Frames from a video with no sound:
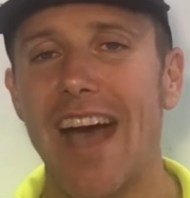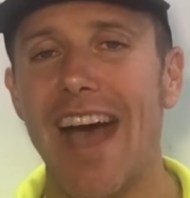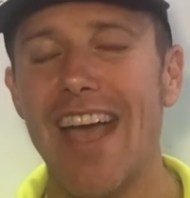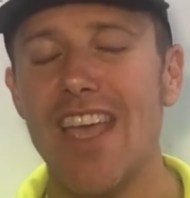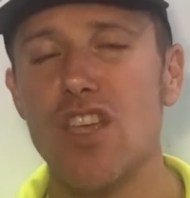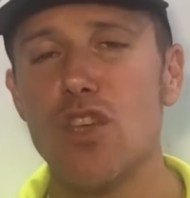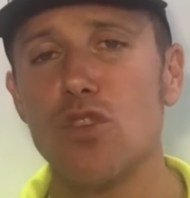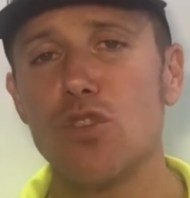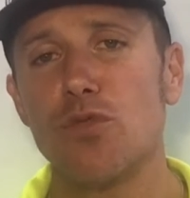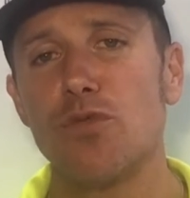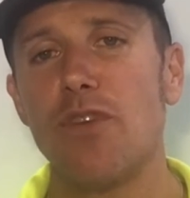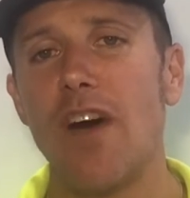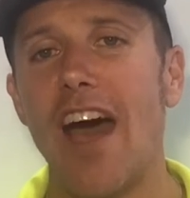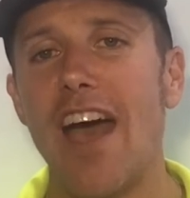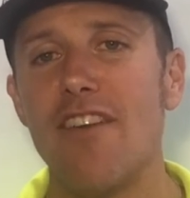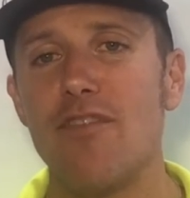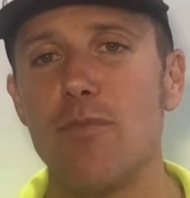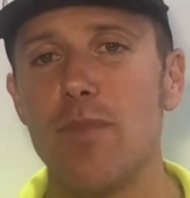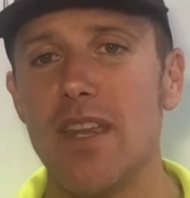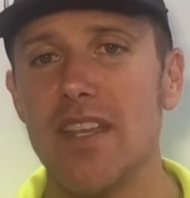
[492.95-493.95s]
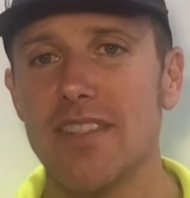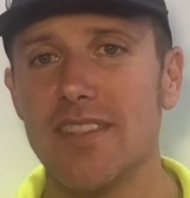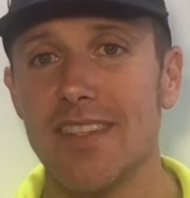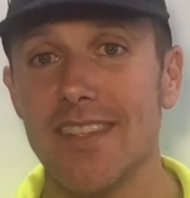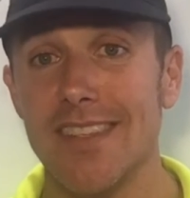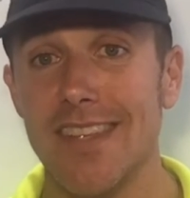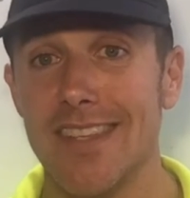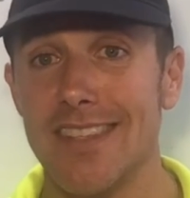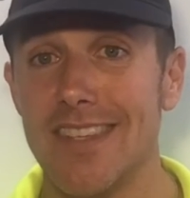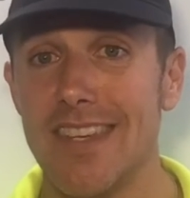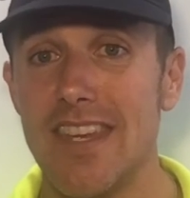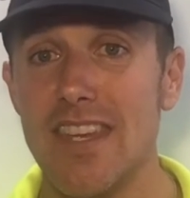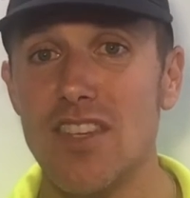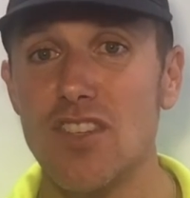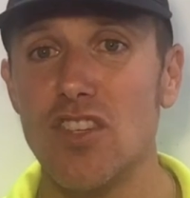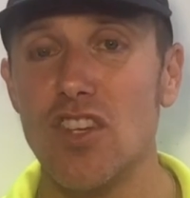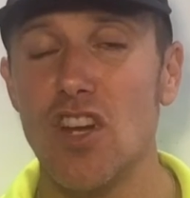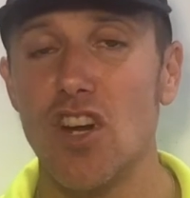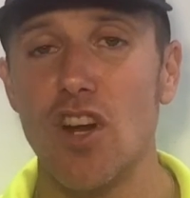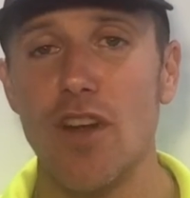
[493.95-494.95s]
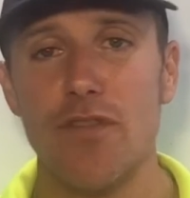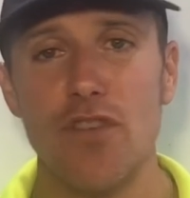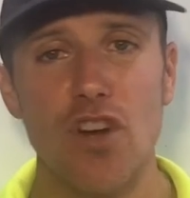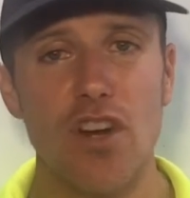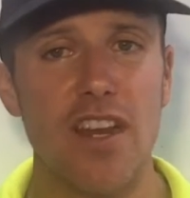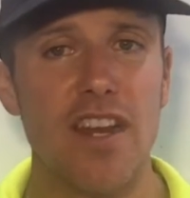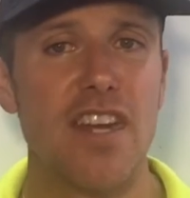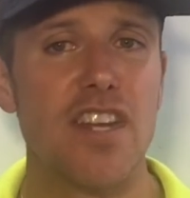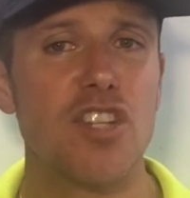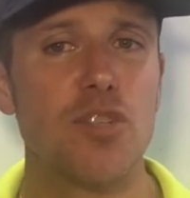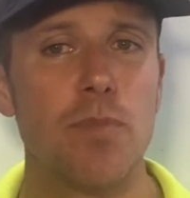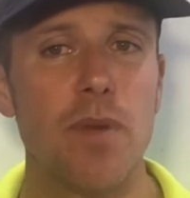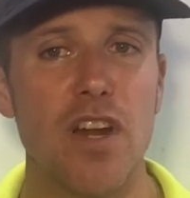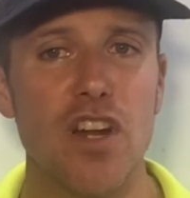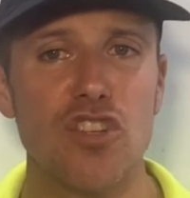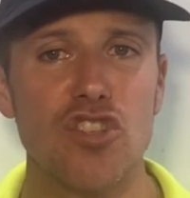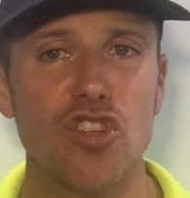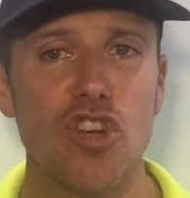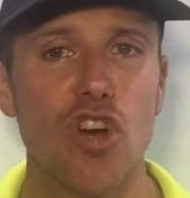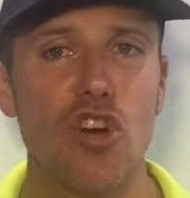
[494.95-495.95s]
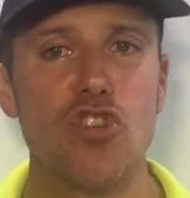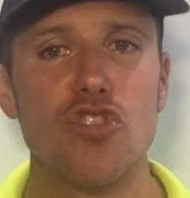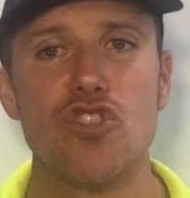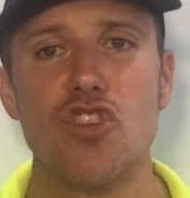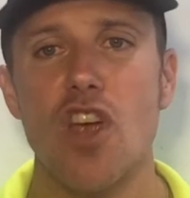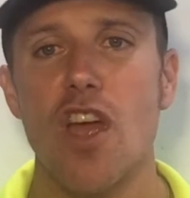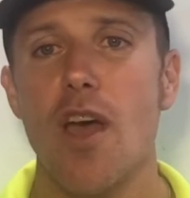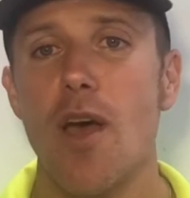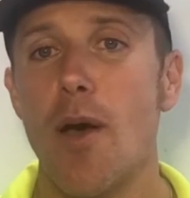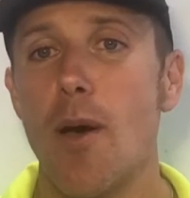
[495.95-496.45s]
I use 5 minutes because it's easier if you're an inexperienced coach,